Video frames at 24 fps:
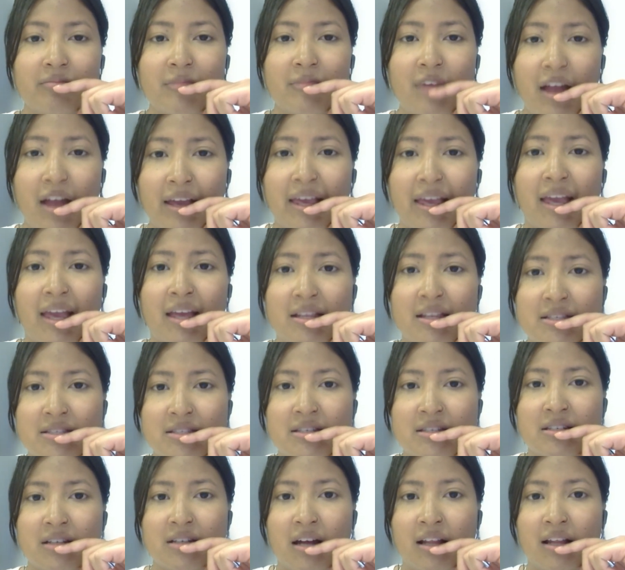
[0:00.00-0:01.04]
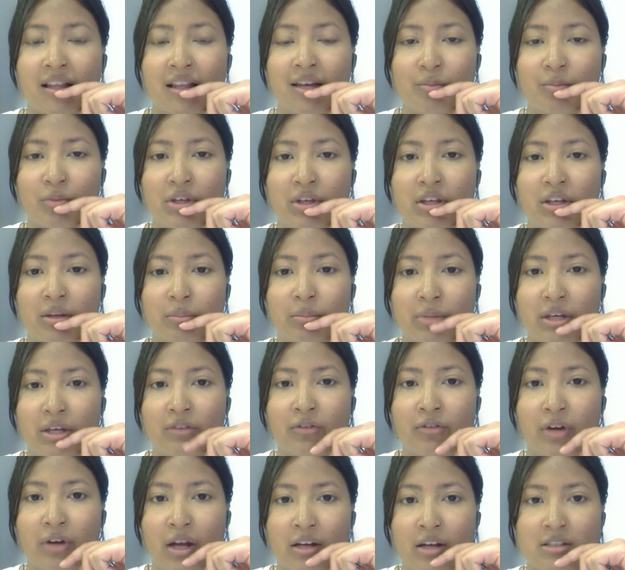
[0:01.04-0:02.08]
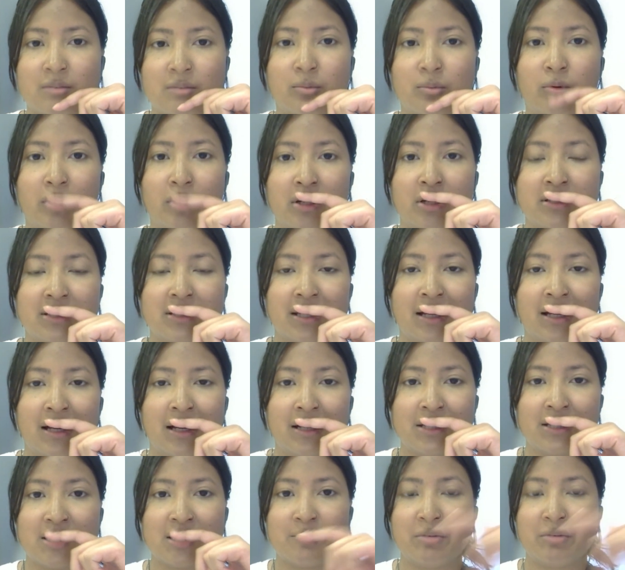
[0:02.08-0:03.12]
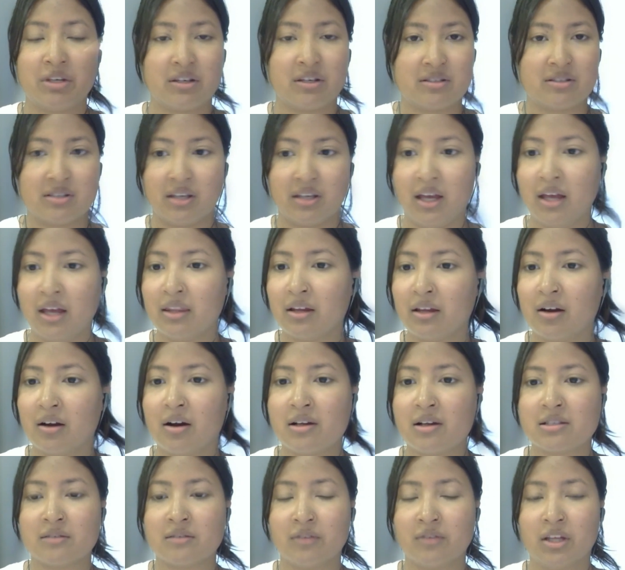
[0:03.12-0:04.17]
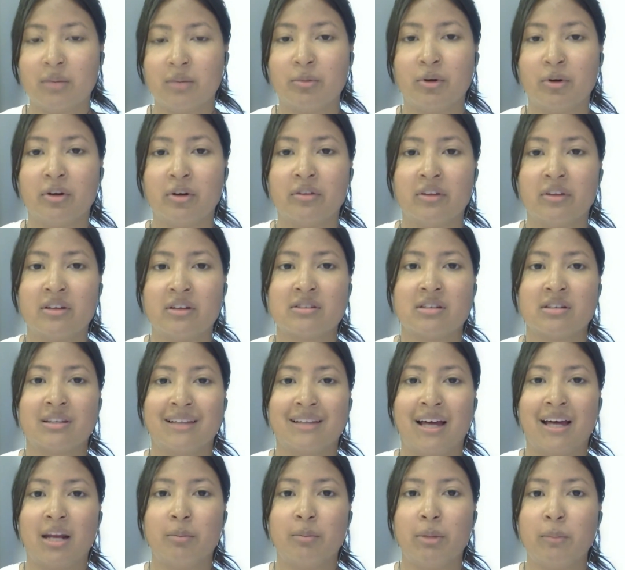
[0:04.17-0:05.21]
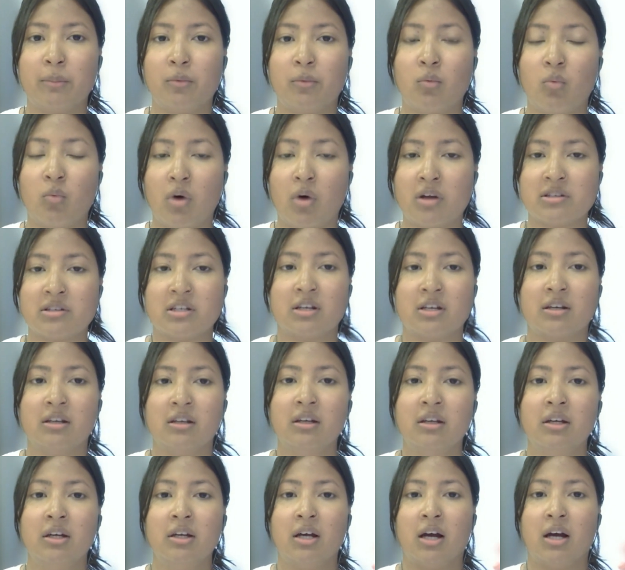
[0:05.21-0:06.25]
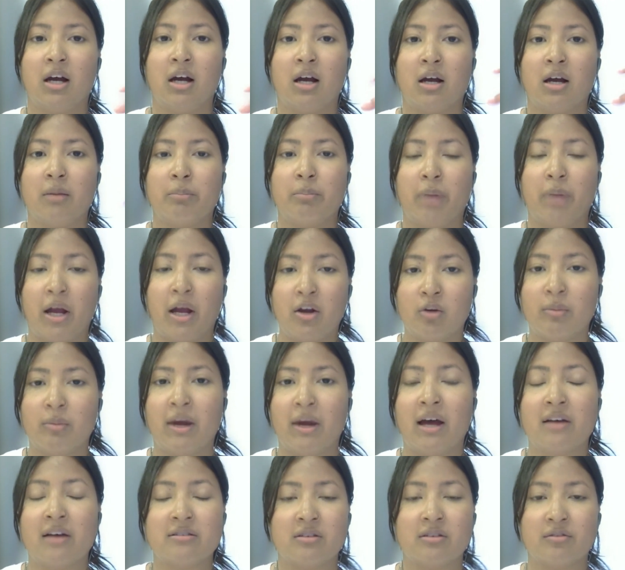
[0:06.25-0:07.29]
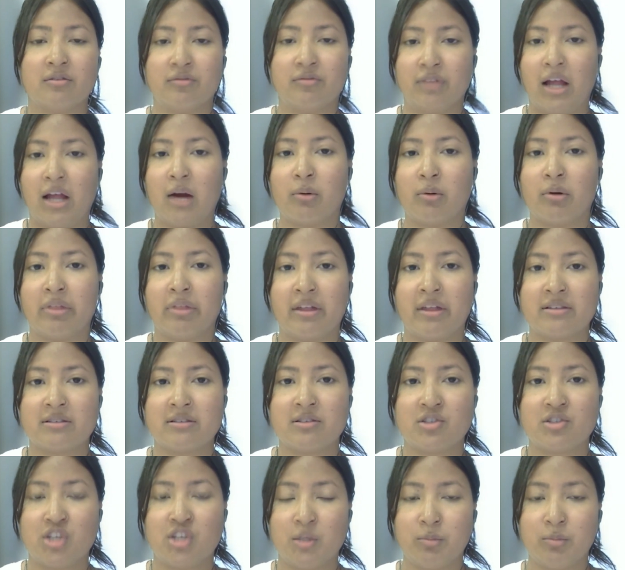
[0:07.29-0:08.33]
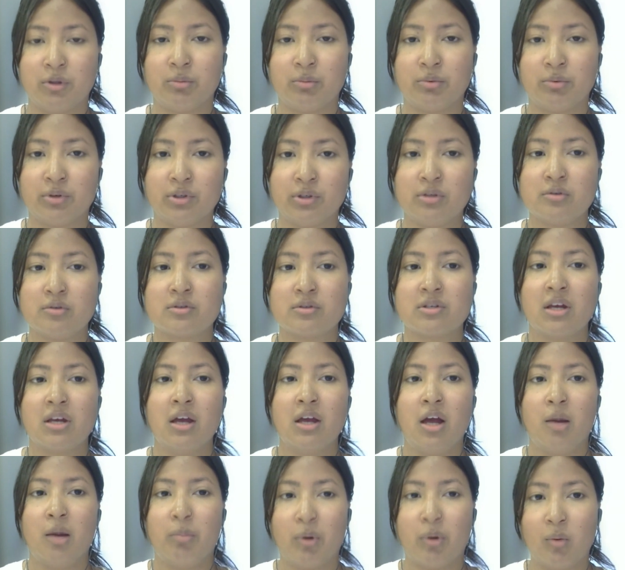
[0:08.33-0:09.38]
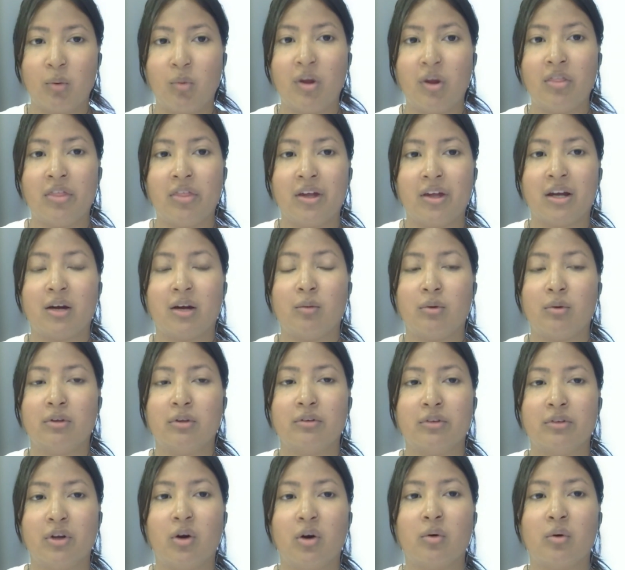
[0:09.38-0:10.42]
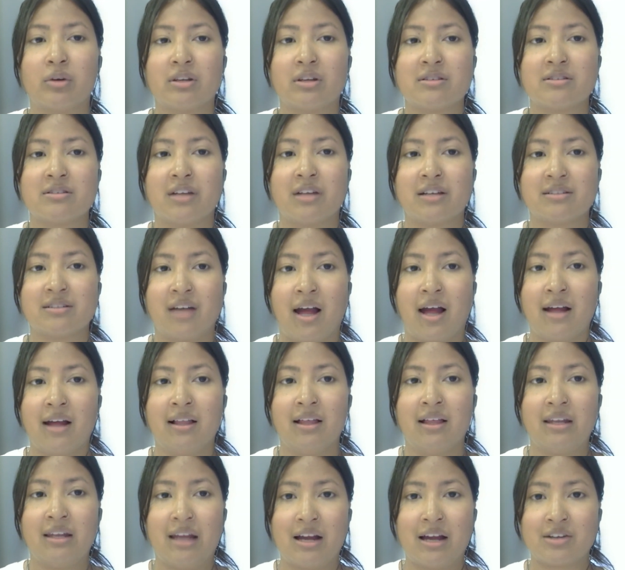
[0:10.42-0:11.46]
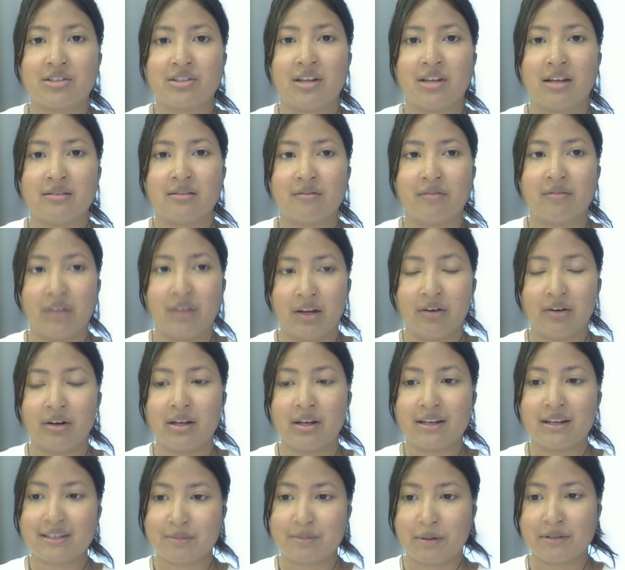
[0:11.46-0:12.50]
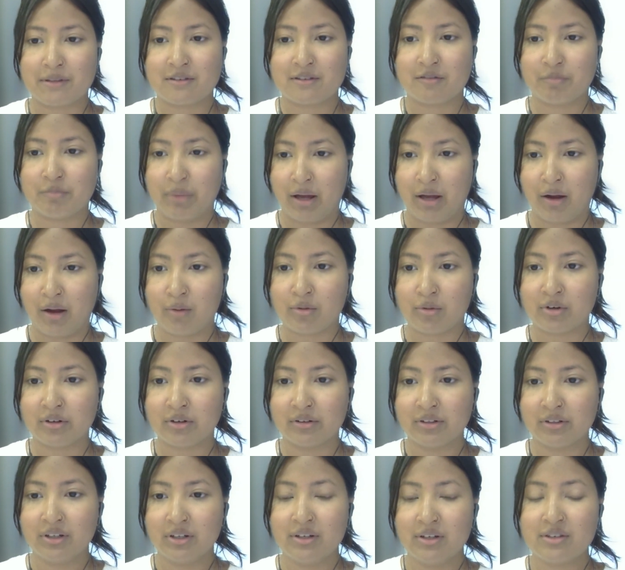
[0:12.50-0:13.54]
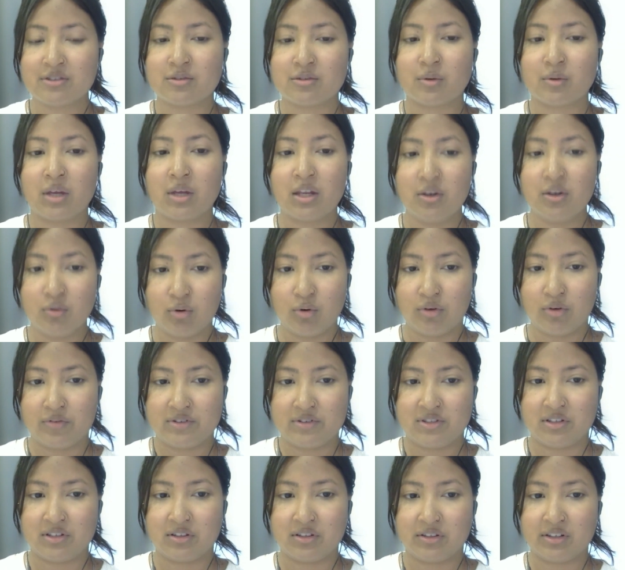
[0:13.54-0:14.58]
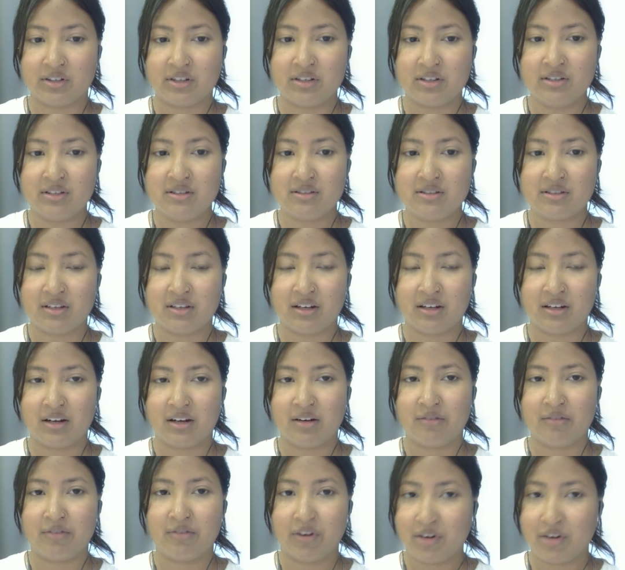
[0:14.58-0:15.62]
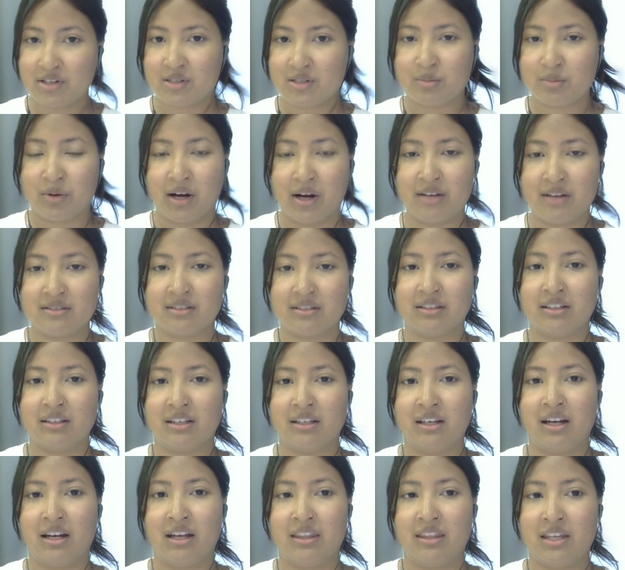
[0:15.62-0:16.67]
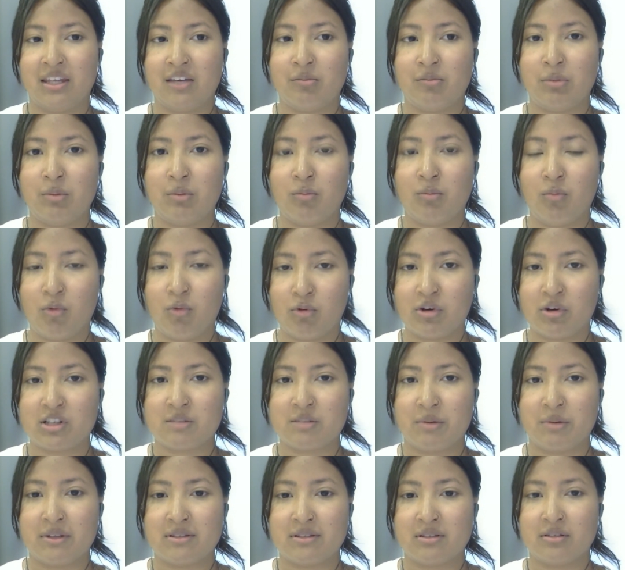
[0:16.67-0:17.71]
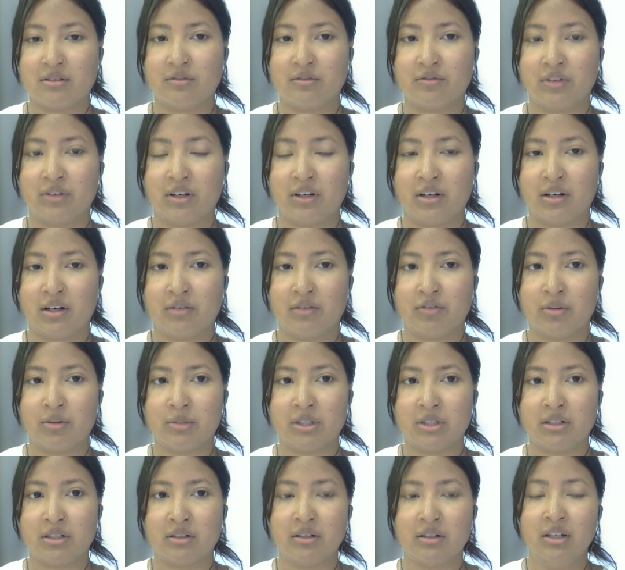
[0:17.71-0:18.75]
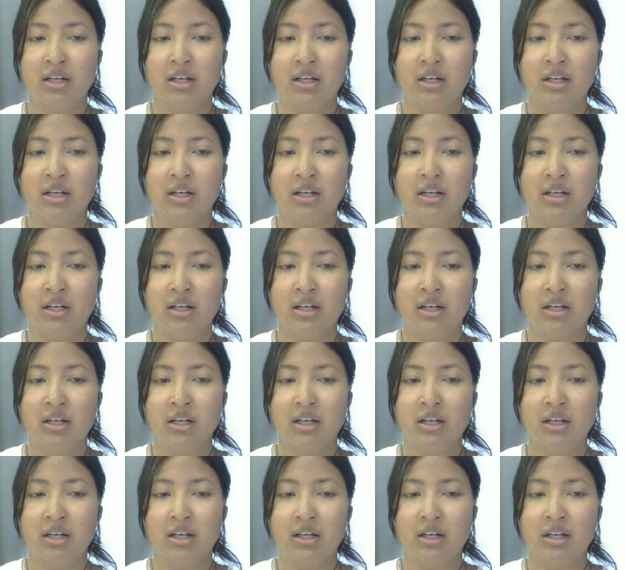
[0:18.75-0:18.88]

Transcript: I can see Thailand being big for export, just because, again, the cost of labor and things like that, and people wanting biomass and flour that's cheaply produced. But one thing I will note is that Thailand actually has very expensive power. So indoor facilities, very surprisingly, I think it'd be more expensive from a